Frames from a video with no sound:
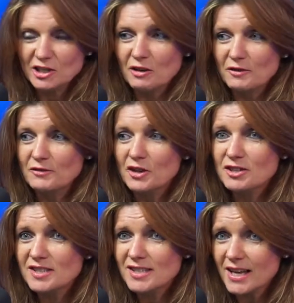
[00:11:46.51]
had a special love of
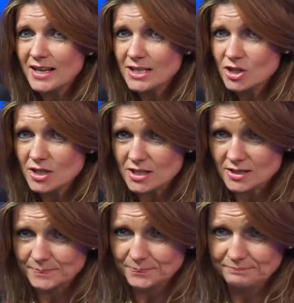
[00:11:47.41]
their
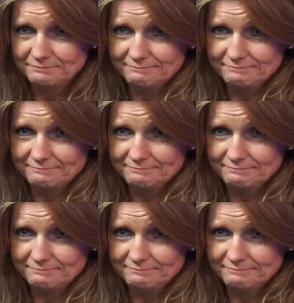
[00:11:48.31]
cider.